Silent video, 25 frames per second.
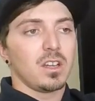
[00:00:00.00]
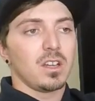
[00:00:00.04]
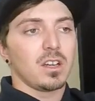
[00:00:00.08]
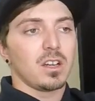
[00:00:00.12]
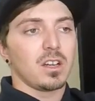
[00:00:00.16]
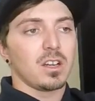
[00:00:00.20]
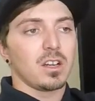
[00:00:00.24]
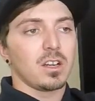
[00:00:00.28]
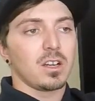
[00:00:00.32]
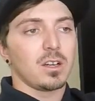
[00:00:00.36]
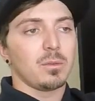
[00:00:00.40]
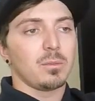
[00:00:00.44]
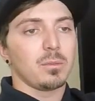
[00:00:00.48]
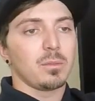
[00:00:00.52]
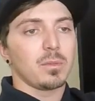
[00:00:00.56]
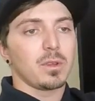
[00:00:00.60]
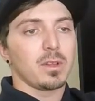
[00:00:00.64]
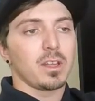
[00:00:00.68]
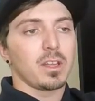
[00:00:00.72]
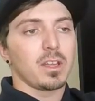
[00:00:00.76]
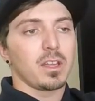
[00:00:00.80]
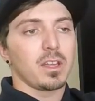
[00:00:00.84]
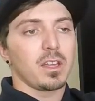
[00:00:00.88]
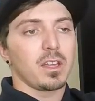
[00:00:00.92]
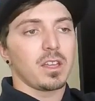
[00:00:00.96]

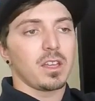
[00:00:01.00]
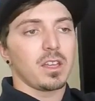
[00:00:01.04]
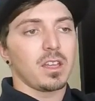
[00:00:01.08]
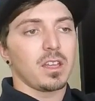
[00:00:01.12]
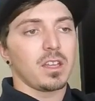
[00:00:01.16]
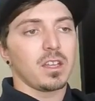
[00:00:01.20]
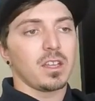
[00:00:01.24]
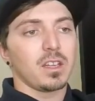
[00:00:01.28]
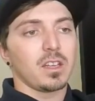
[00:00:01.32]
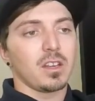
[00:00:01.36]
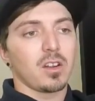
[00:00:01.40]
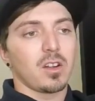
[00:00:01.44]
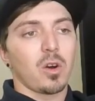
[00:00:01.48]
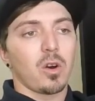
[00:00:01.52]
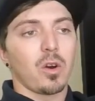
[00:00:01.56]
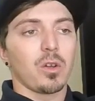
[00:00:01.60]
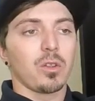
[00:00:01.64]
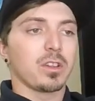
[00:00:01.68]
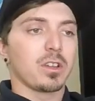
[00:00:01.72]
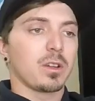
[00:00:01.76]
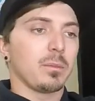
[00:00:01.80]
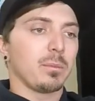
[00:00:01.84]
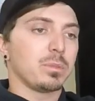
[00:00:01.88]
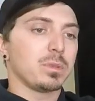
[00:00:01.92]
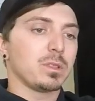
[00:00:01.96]
And all
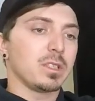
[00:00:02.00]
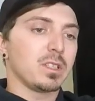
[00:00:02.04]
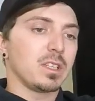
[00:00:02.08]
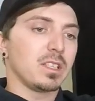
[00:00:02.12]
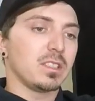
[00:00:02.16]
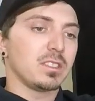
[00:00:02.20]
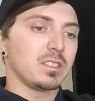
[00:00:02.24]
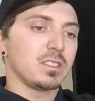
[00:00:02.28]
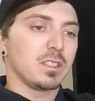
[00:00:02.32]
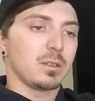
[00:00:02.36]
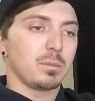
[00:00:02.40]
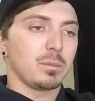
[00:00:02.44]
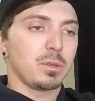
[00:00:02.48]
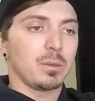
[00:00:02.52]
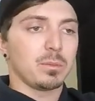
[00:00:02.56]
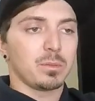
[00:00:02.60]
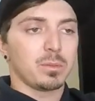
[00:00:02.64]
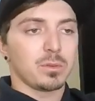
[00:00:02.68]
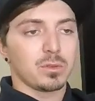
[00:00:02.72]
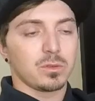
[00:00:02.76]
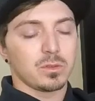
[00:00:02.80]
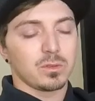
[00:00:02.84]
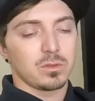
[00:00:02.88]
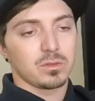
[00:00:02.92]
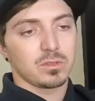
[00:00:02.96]
the complaints that
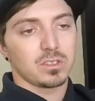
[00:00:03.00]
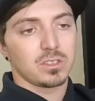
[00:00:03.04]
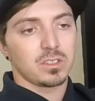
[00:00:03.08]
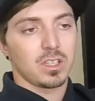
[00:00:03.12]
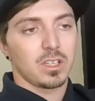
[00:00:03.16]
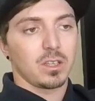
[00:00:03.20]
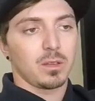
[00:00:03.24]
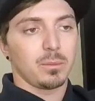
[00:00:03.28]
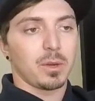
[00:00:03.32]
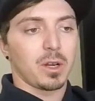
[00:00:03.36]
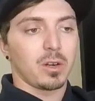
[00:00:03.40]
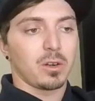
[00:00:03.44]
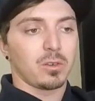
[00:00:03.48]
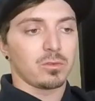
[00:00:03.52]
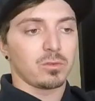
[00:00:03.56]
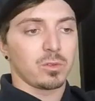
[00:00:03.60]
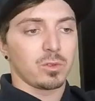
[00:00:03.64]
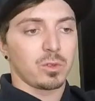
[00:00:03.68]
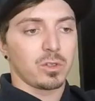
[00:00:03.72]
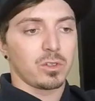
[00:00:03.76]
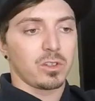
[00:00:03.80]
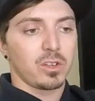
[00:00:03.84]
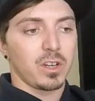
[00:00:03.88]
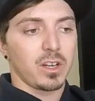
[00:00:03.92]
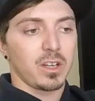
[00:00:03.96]
people say about
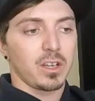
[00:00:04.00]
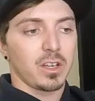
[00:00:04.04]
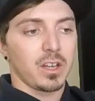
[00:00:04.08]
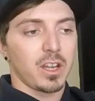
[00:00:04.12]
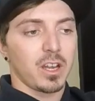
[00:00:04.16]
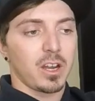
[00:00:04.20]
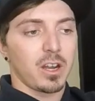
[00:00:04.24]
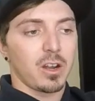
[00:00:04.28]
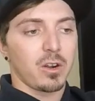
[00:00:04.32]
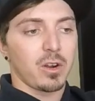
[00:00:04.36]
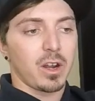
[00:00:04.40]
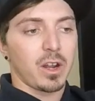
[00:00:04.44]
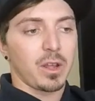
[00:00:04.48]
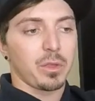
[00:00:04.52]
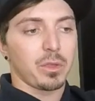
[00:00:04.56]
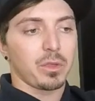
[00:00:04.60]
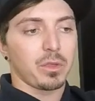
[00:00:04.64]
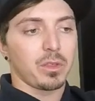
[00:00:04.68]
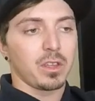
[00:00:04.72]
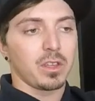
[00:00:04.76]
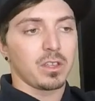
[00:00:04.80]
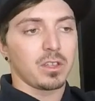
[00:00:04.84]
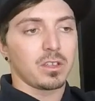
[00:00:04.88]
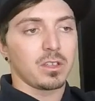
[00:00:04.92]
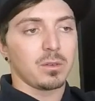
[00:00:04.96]
Roar right now, I
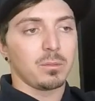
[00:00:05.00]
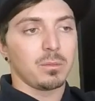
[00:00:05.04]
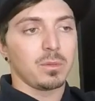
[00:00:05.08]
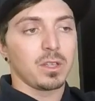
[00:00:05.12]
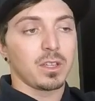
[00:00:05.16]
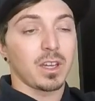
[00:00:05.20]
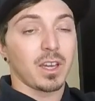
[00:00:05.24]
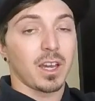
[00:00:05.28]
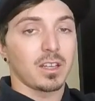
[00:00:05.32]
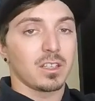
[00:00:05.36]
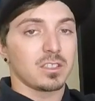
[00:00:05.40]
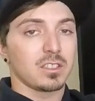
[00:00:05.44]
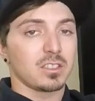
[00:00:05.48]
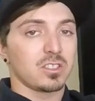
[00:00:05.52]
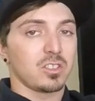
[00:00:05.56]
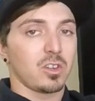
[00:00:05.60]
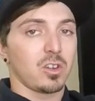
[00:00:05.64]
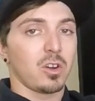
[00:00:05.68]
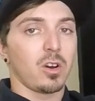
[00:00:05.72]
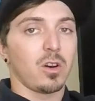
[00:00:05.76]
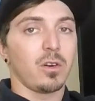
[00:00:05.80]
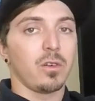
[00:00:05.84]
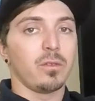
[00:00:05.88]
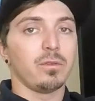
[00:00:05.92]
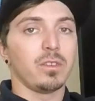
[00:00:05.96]
think could be kind of
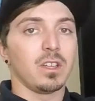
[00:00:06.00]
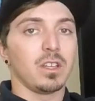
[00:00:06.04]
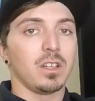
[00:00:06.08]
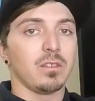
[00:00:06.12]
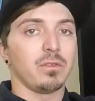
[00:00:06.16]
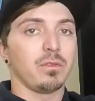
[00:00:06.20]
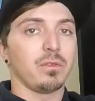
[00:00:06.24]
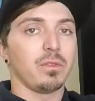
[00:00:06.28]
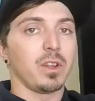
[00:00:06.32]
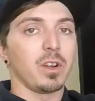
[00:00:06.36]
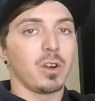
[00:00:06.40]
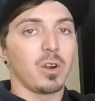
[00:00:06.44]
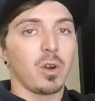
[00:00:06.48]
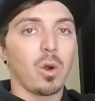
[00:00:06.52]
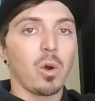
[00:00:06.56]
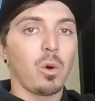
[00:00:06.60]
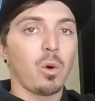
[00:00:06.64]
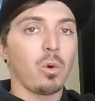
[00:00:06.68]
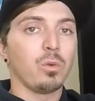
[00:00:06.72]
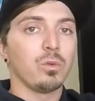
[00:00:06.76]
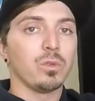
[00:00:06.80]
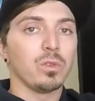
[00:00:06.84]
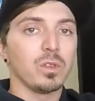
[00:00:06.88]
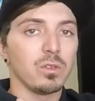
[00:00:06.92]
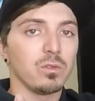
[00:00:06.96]
solved if their
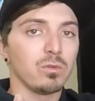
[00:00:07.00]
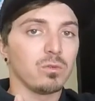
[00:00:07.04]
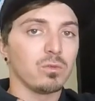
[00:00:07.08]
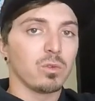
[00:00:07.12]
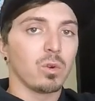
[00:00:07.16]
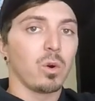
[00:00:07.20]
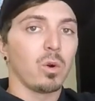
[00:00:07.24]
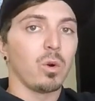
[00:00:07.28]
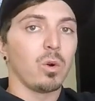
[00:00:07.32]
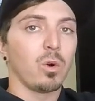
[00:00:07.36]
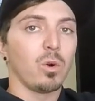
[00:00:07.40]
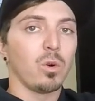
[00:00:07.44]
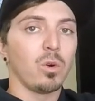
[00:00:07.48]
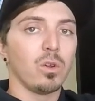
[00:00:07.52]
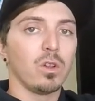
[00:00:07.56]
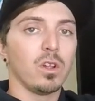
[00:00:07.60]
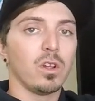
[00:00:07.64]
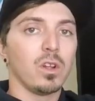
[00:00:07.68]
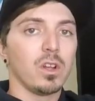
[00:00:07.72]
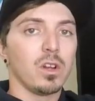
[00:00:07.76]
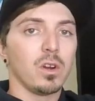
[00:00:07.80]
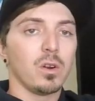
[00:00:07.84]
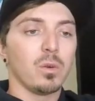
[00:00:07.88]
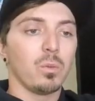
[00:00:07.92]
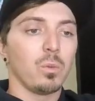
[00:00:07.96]
only role
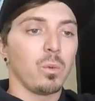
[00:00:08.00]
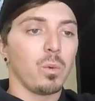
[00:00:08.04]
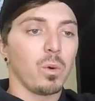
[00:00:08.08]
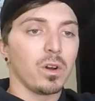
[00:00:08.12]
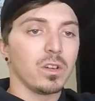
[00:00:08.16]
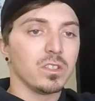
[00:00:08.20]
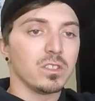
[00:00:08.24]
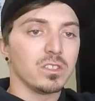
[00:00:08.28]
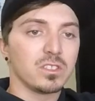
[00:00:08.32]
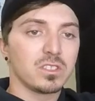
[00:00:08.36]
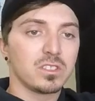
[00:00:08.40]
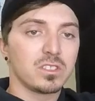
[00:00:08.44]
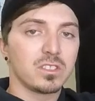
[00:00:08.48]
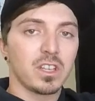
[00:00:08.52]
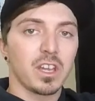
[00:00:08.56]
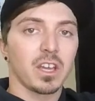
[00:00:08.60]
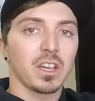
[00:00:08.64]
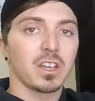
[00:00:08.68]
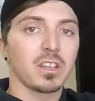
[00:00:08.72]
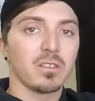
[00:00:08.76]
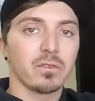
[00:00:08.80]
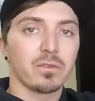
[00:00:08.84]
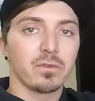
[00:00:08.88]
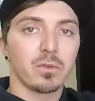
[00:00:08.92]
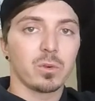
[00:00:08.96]
was
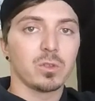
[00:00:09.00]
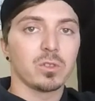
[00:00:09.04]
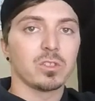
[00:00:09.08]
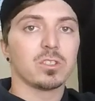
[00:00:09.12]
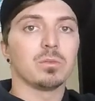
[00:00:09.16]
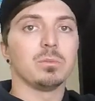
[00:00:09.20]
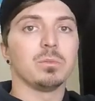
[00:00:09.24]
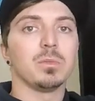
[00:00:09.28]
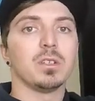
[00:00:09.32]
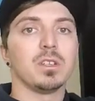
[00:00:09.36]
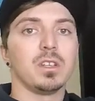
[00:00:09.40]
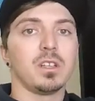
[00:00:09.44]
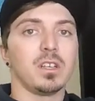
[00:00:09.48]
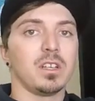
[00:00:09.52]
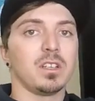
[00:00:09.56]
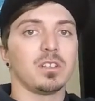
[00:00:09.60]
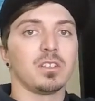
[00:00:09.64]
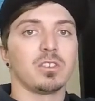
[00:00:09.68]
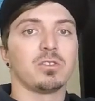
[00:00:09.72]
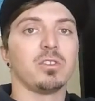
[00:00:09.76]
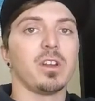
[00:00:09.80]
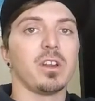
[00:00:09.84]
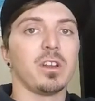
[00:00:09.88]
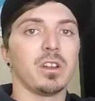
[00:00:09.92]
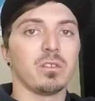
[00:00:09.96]
tech enforcement and
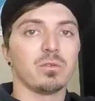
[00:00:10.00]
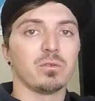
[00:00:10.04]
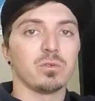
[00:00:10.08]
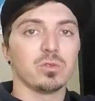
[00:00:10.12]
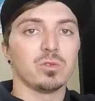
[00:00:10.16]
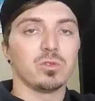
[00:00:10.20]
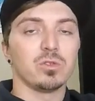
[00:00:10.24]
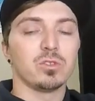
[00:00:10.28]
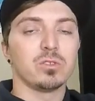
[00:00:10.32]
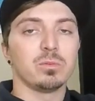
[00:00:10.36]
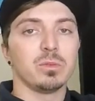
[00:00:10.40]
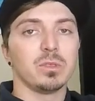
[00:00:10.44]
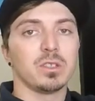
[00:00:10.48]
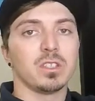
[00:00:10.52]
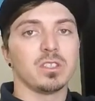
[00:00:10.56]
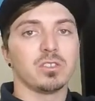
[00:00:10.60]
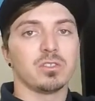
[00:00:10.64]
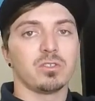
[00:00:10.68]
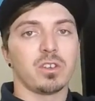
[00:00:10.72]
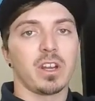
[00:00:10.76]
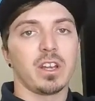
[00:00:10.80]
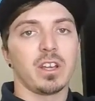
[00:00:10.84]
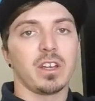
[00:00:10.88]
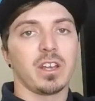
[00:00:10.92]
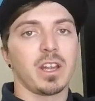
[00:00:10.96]
creating rules, because
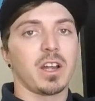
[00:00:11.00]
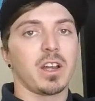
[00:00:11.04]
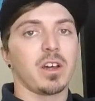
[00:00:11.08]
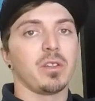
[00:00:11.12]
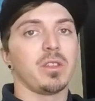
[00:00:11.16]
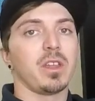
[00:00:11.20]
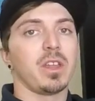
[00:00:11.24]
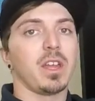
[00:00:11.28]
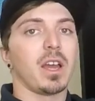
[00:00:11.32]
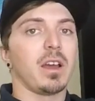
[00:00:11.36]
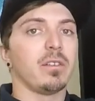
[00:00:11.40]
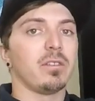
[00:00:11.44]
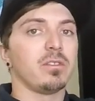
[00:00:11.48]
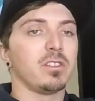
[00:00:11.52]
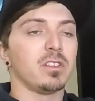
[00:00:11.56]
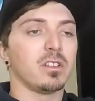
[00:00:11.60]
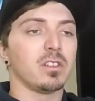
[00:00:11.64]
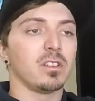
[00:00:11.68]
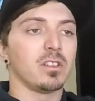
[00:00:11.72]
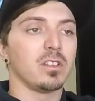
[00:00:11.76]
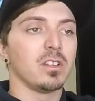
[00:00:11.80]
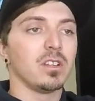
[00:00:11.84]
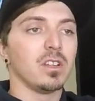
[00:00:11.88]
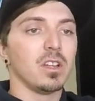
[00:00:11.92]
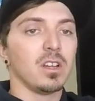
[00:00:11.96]
right now they have
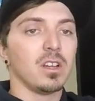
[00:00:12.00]
to